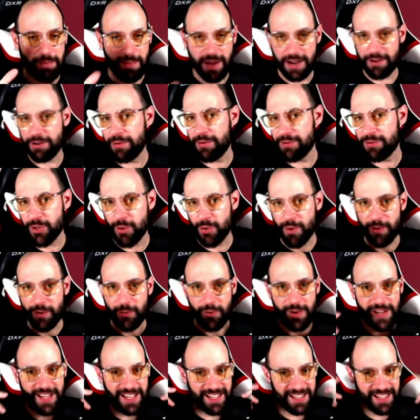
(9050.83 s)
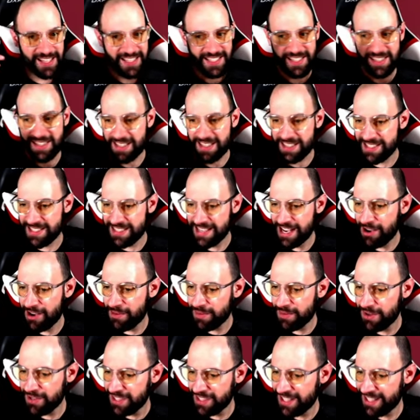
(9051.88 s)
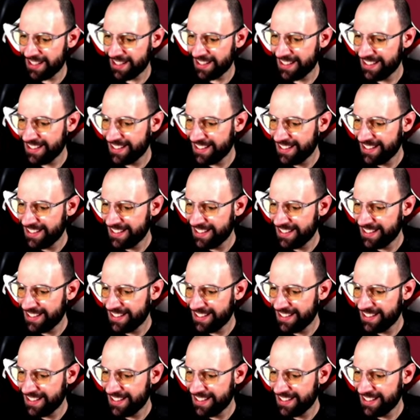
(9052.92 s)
the background so we can listen to the sound music.